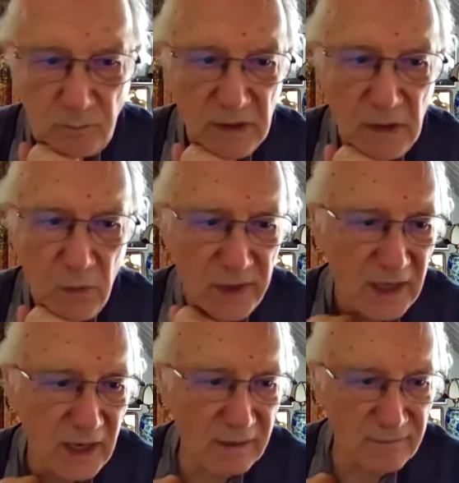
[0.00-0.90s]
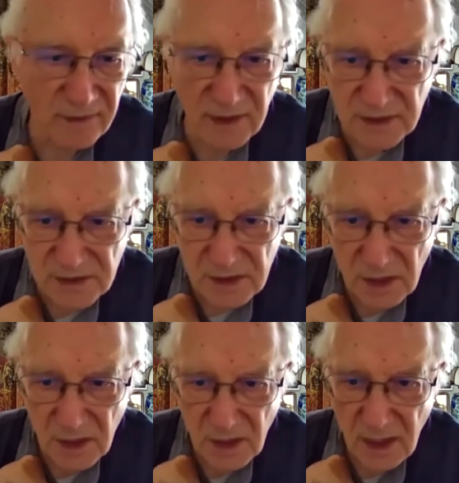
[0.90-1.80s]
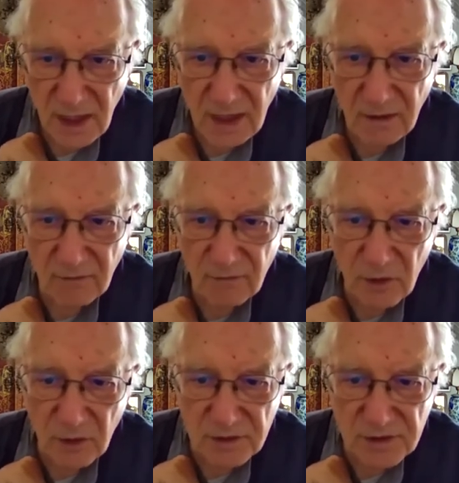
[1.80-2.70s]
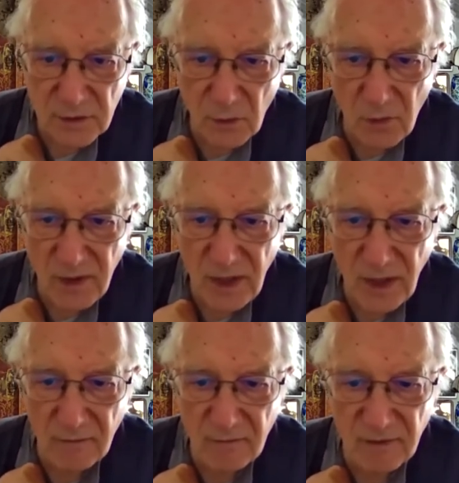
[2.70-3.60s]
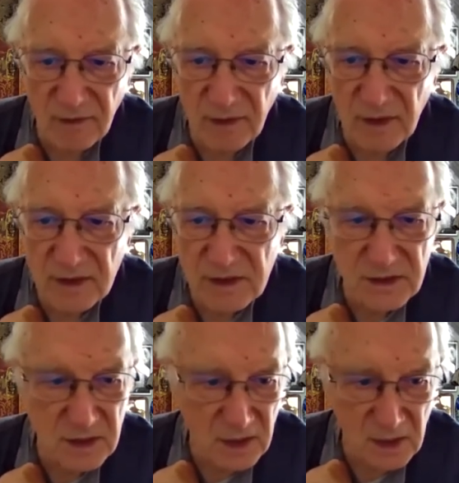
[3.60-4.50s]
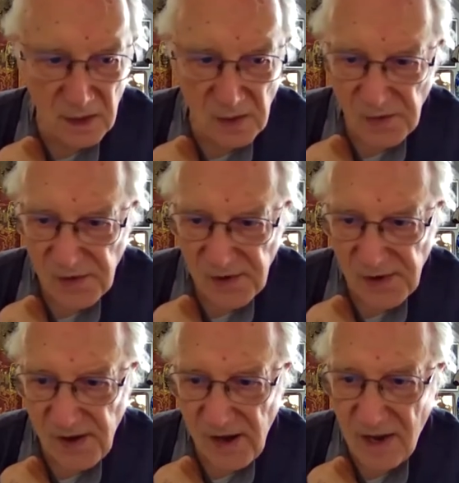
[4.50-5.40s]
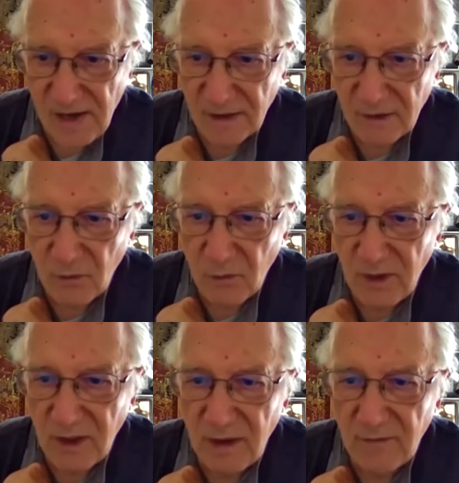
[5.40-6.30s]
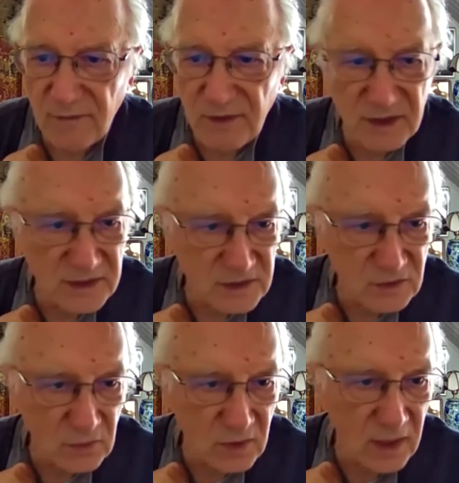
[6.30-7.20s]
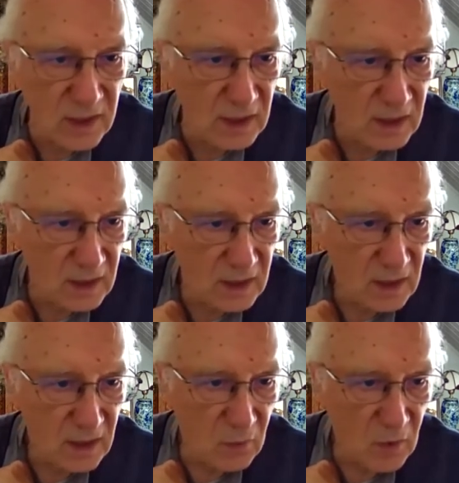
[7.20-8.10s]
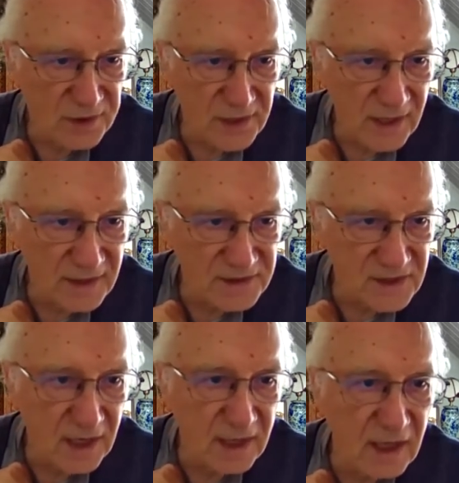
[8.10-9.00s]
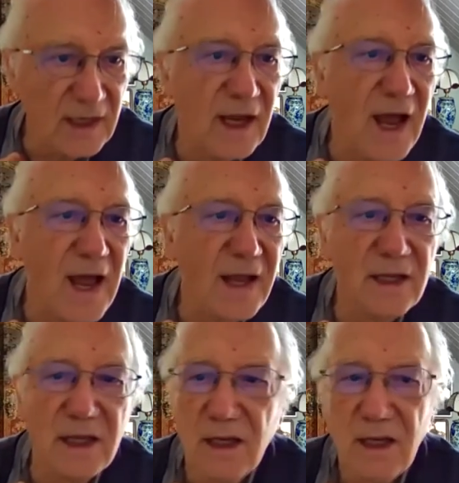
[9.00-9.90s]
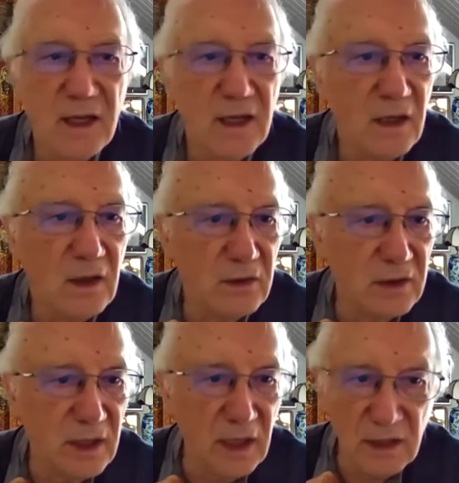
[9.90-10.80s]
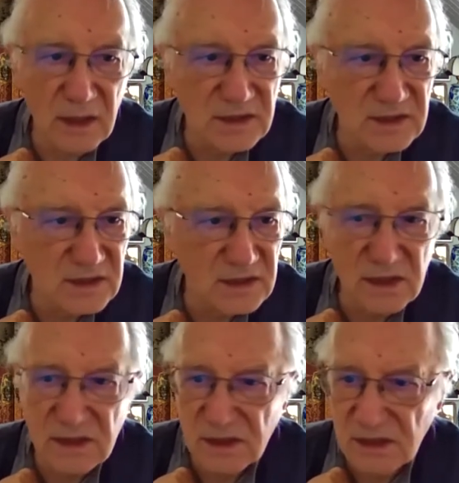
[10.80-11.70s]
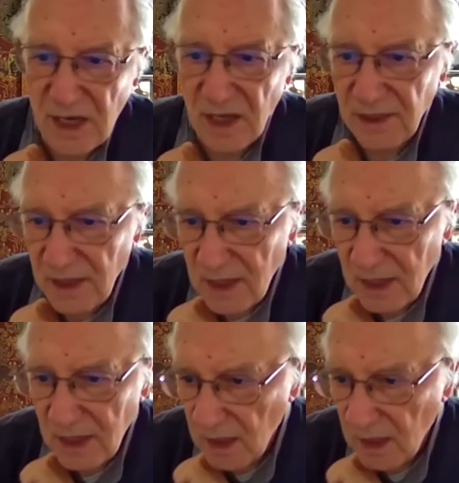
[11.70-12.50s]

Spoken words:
we have this, and of course, we have this, and we have this, okay? What else I can add? Okay, this is, I think,